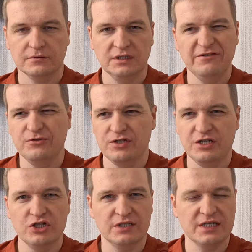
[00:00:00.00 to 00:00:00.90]
If you
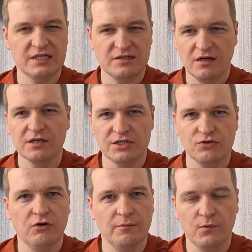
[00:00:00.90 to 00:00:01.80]
see just the
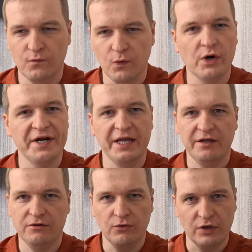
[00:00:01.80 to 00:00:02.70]
start-stop
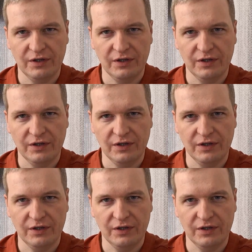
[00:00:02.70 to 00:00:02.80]
warning or